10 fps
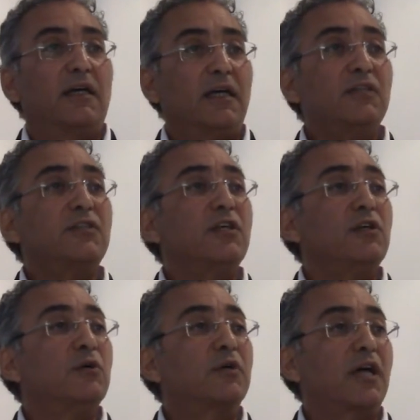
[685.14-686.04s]
Is
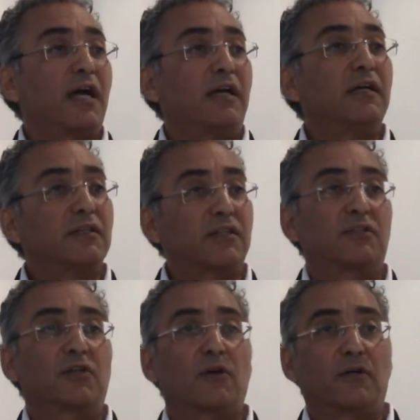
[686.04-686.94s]
the UK
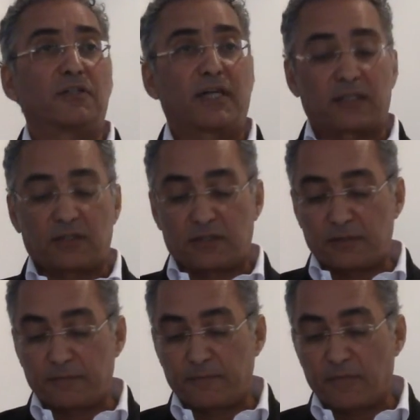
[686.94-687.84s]
such a context?
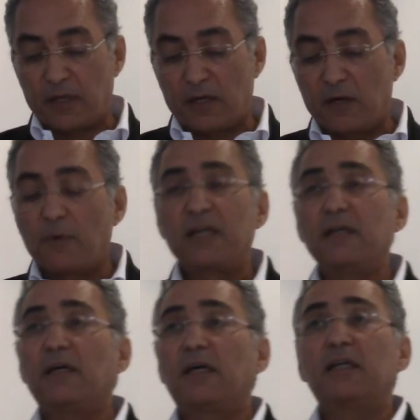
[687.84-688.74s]
Well,
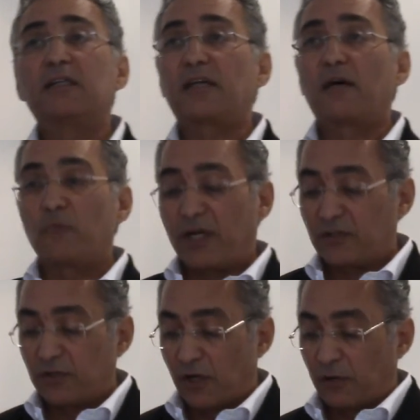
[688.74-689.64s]
in some
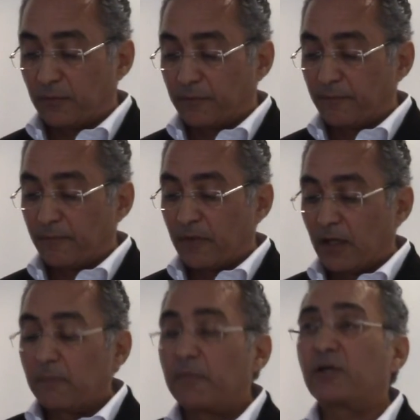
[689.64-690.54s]
ways, no,
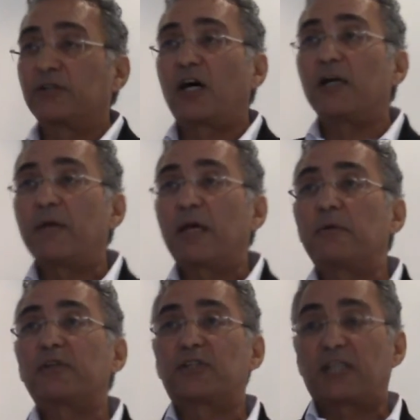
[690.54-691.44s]
because I'm
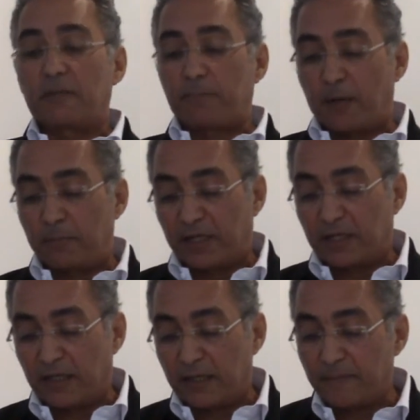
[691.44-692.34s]
able to say
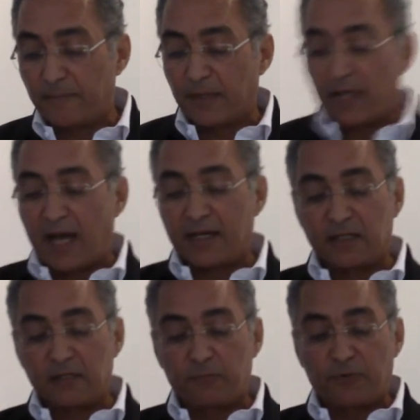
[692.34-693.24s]
publicly and
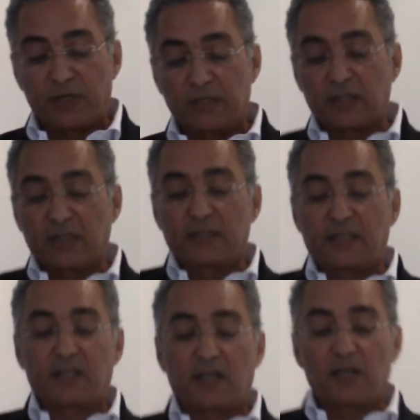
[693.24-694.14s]
in print
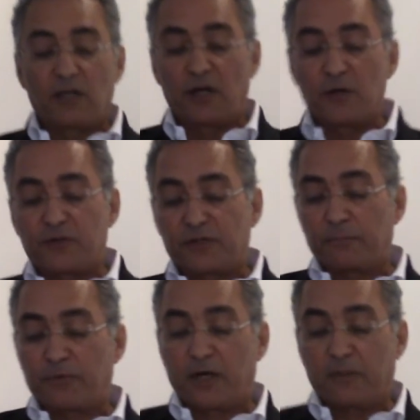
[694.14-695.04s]
that I loathe the
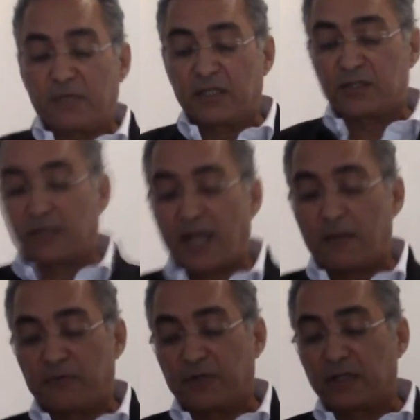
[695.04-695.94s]
Prime Minister
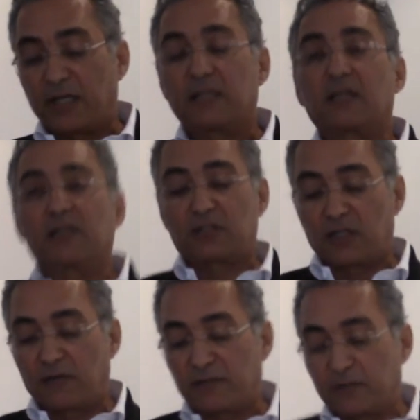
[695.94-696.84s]
Cameron and the
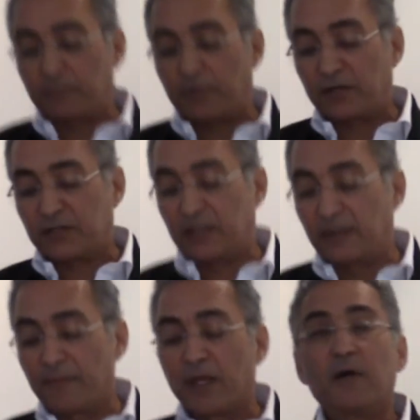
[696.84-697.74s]
Conservative Party
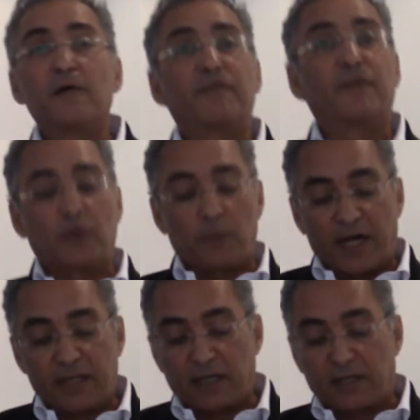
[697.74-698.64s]
for the
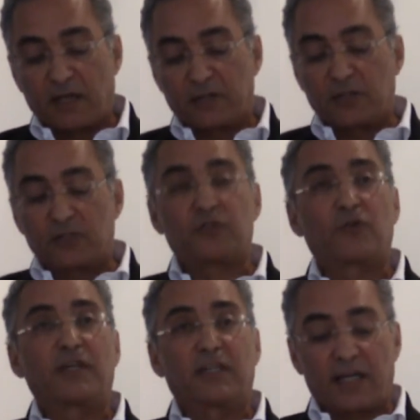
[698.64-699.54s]
way that they are
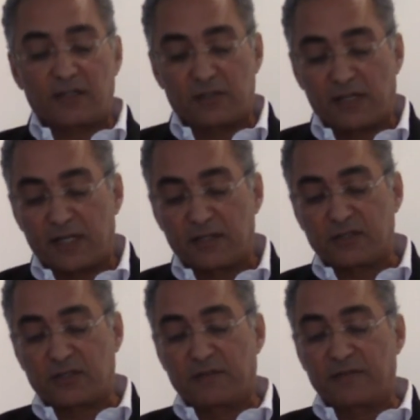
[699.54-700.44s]
destroying the National Health
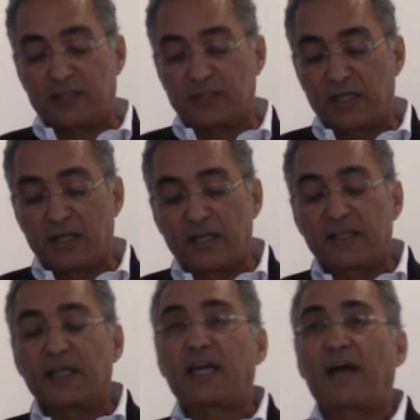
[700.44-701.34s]
Service,
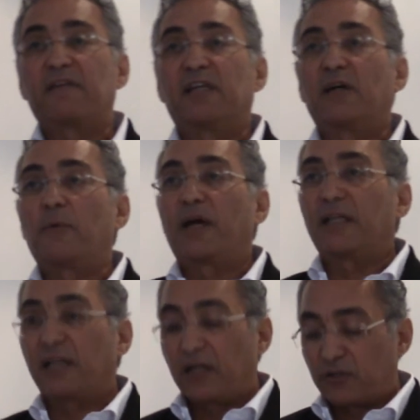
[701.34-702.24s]
the cavalier
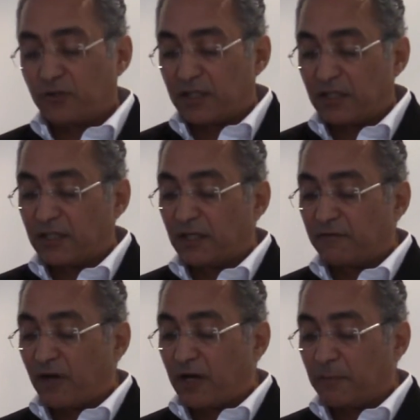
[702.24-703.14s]
way they are treating the
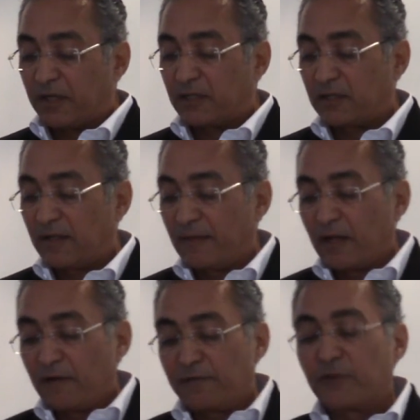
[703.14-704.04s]
environment,
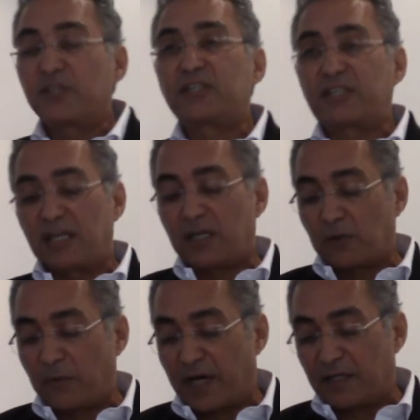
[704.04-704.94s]
for the
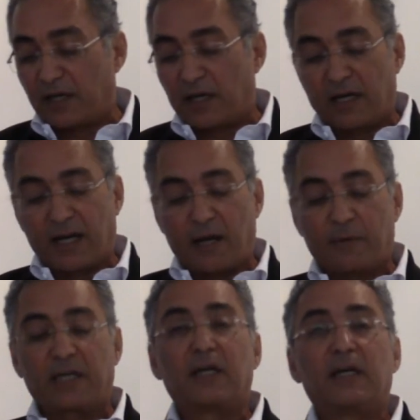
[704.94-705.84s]
cynical way they are
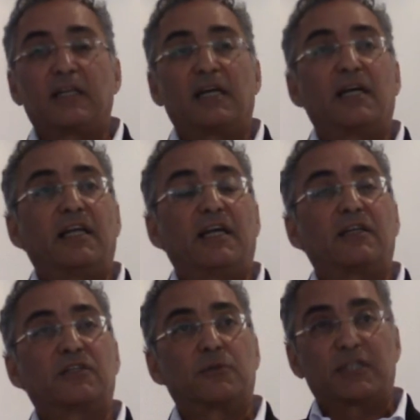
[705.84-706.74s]
allowing the
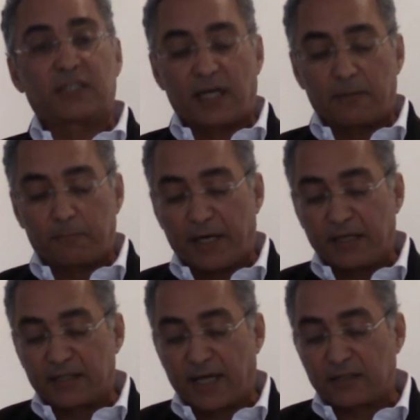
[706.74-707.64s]
elites to escape
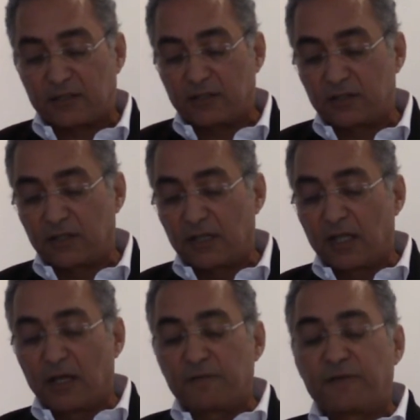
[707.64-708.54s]
paying taxes,
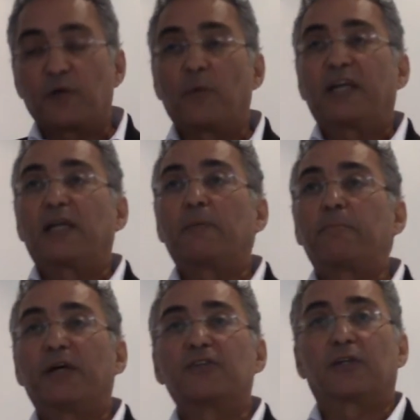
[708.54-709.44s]
for the way they
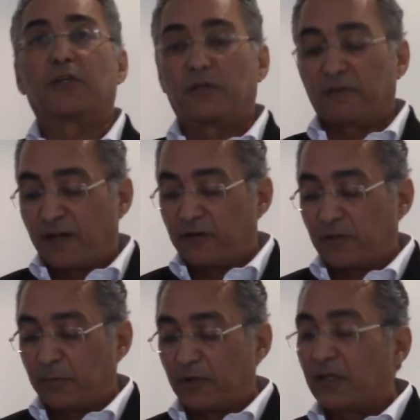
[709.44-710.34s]
persecute the
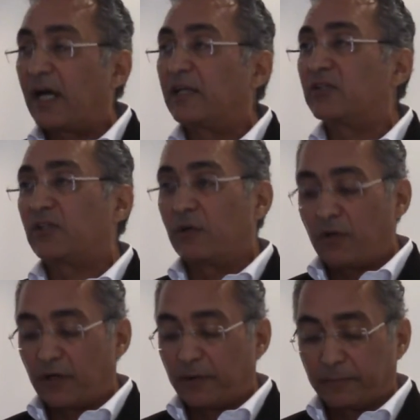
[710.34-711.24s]
vulnerable, and so
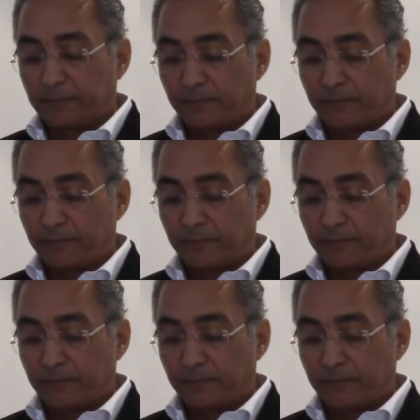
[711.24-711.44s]
on.